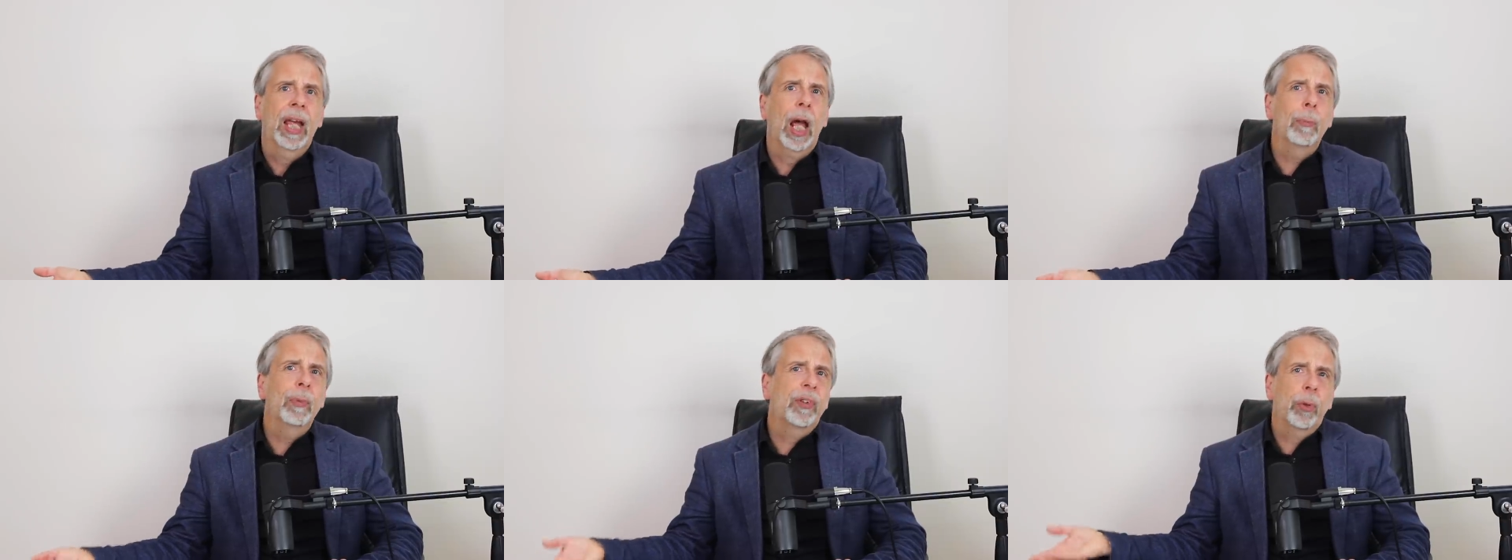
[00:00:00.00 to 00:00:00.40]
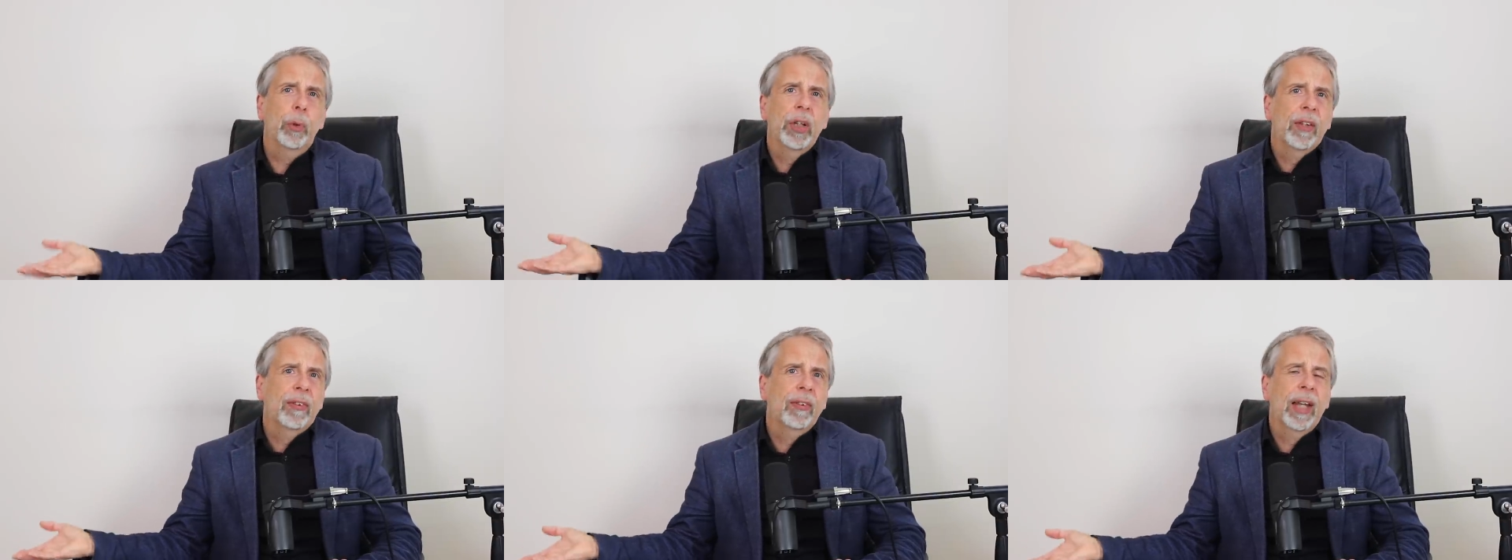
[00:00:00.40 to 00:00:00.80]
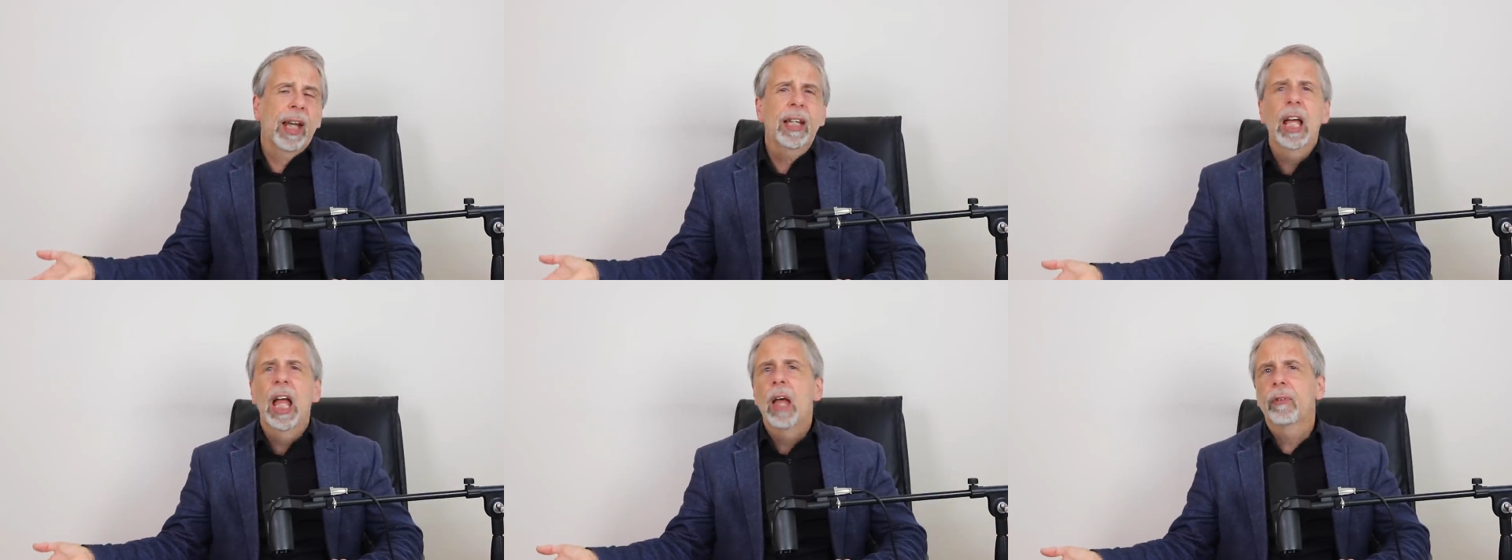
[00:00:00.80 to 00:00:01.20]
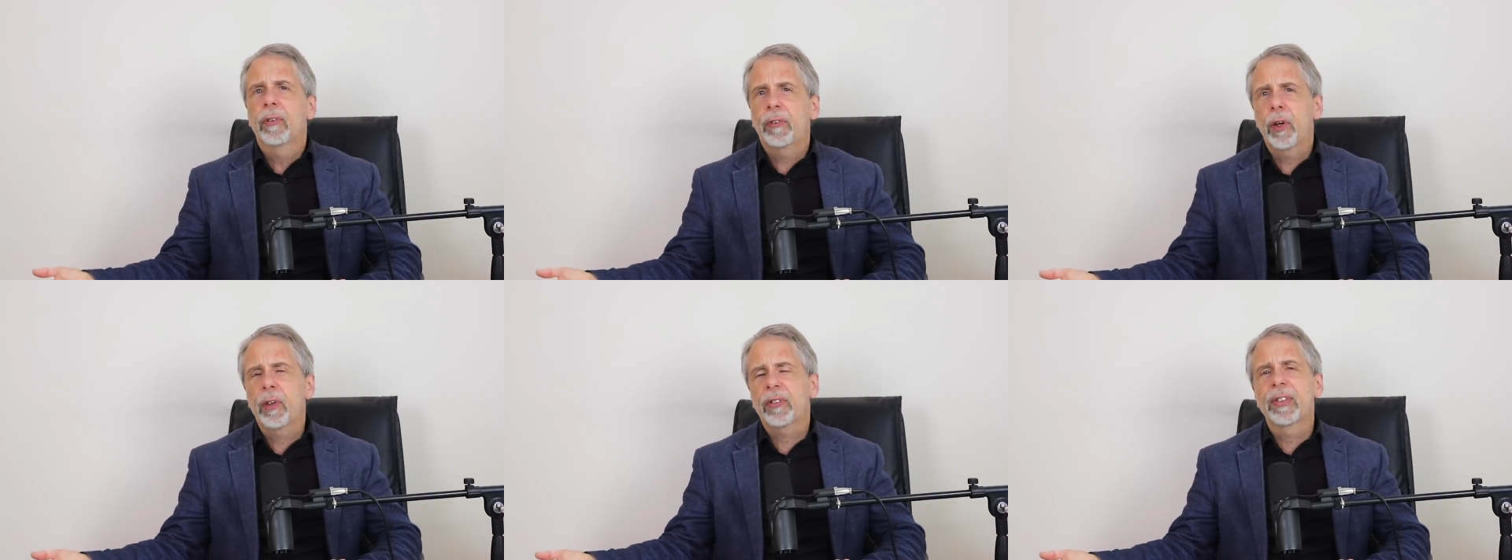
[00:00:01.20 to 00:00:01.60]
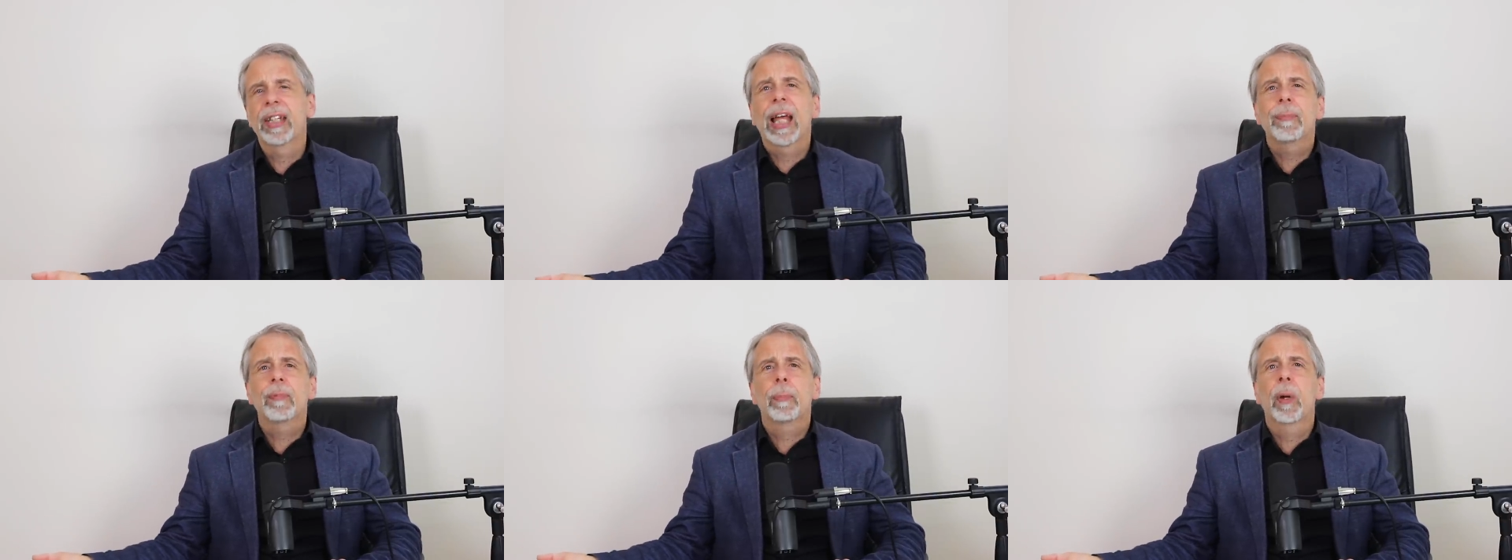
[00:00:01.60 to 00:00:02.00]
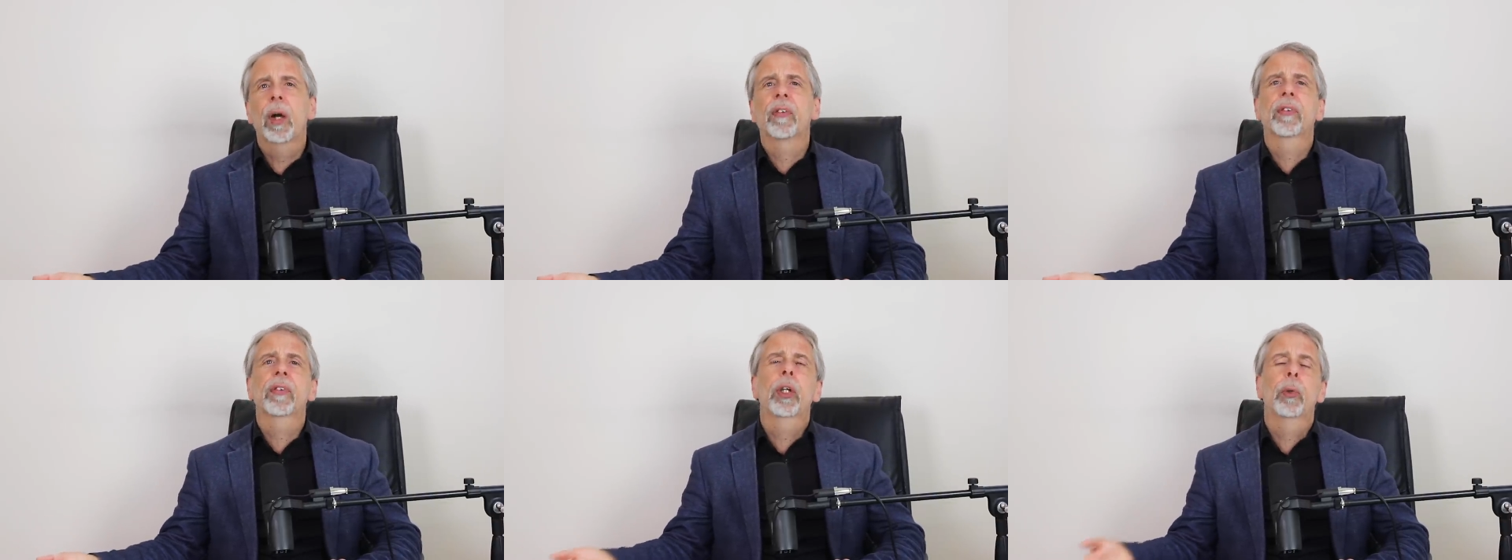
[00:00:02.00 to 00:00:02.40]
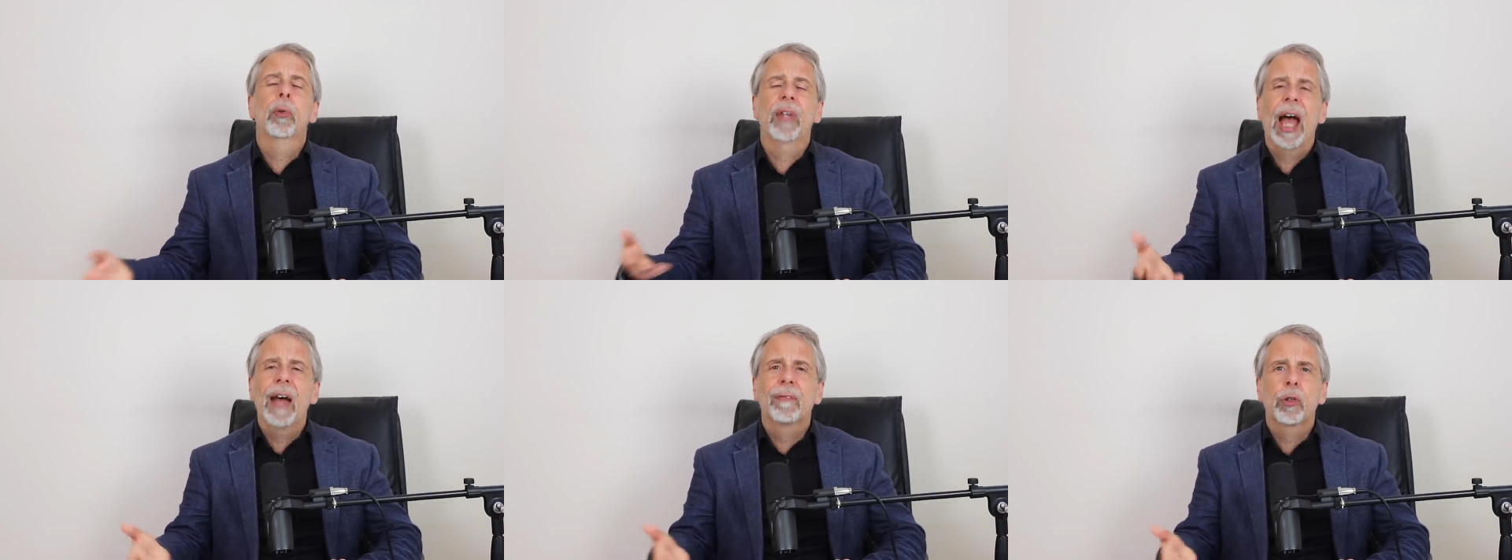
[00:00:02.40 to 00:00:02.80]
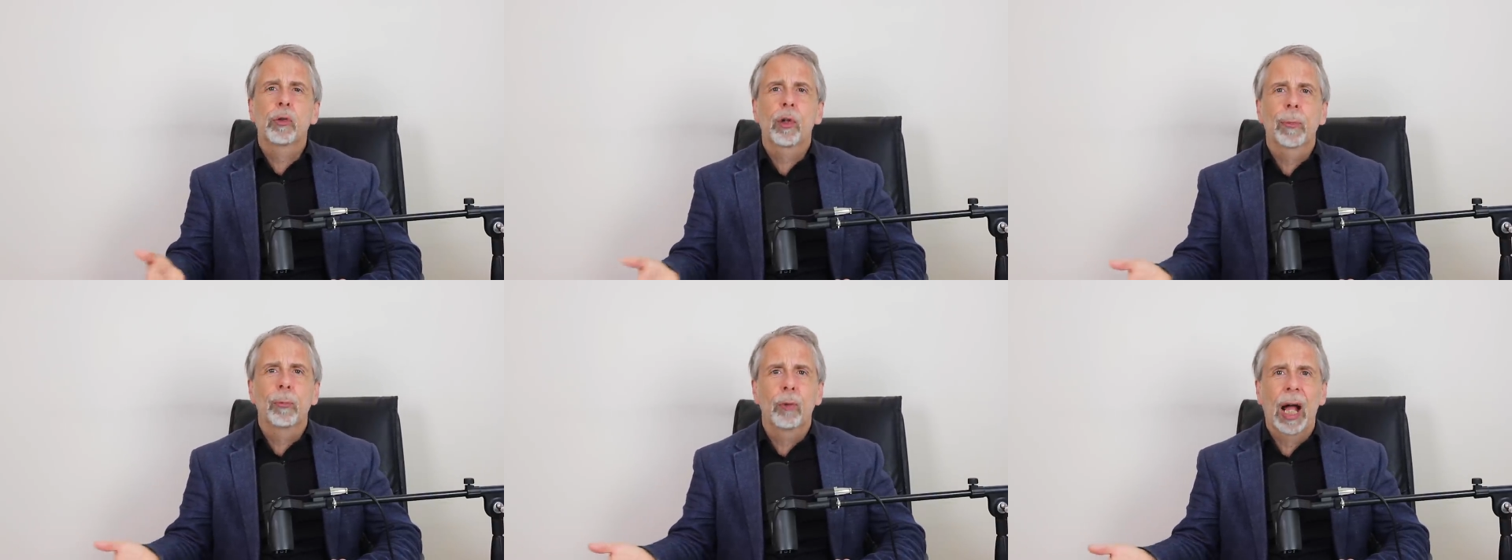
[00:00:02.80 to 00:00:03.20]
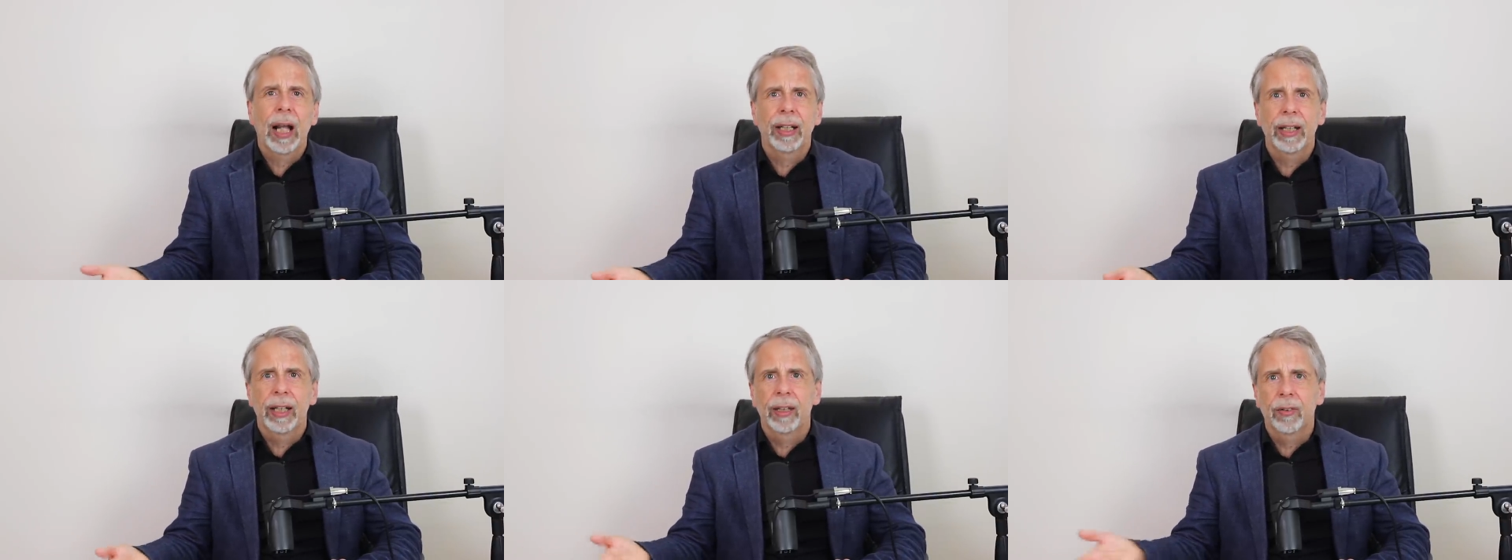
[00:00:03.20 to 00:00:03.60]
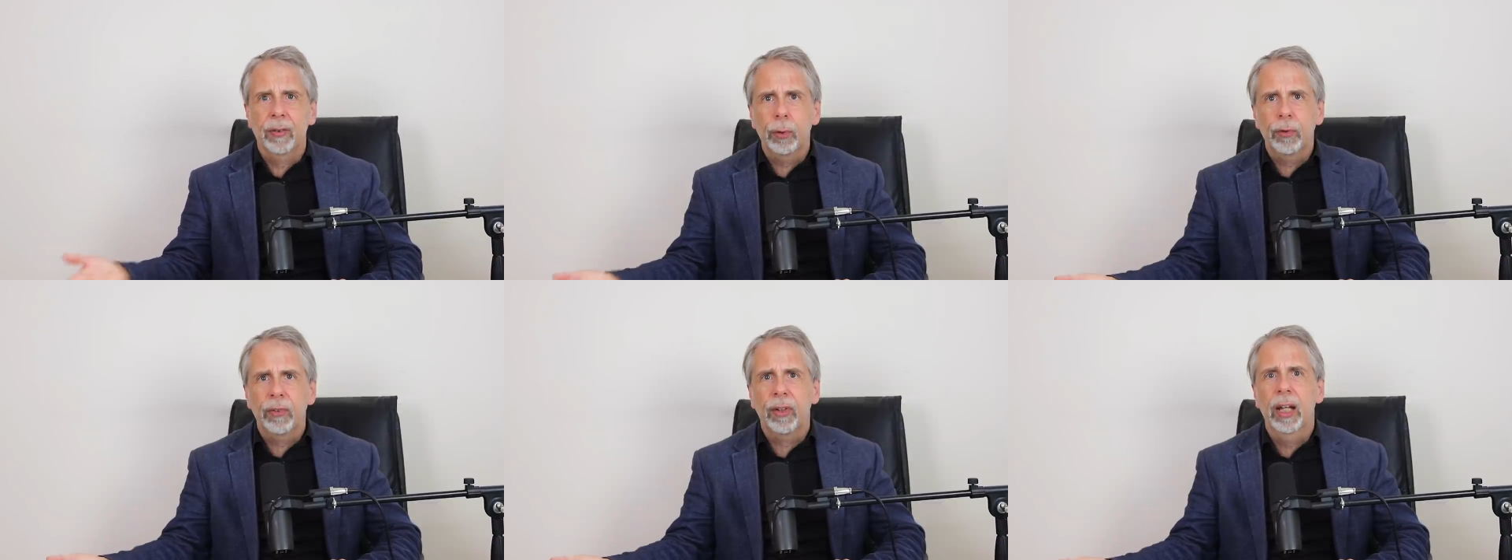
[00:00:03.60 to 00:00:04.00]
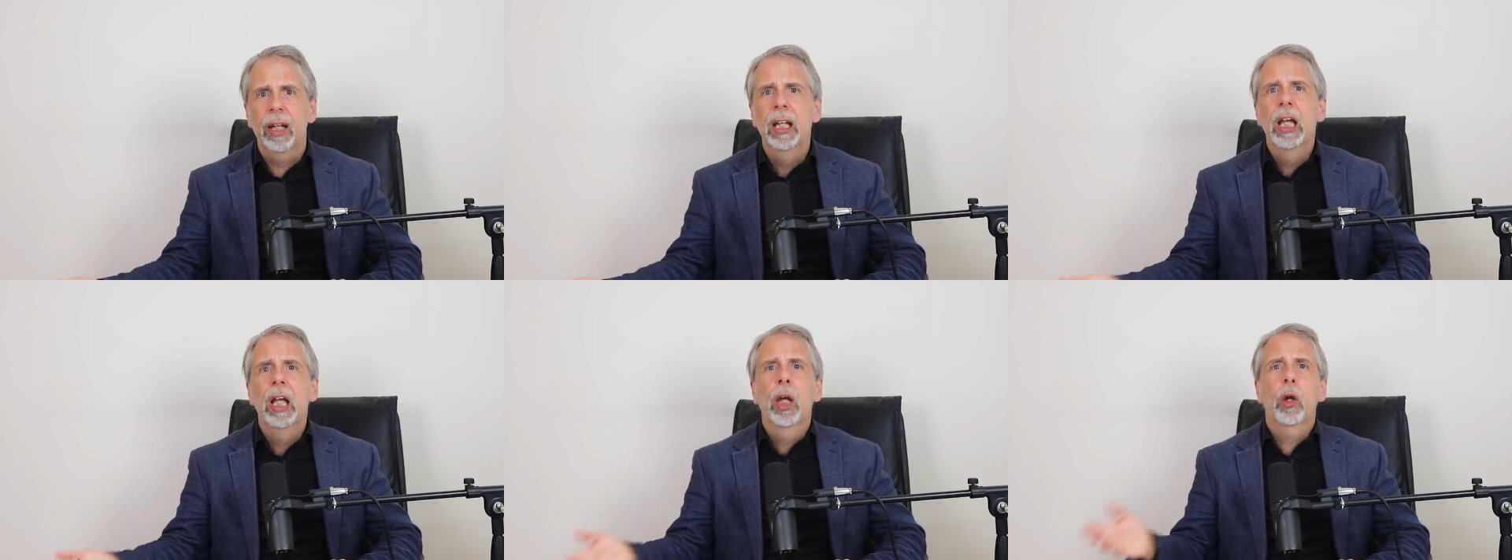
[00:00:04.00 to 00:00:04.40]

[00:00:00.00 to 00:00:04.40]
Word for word: And we saw yesterday the first named person who was at the Trump rally in Tulsa,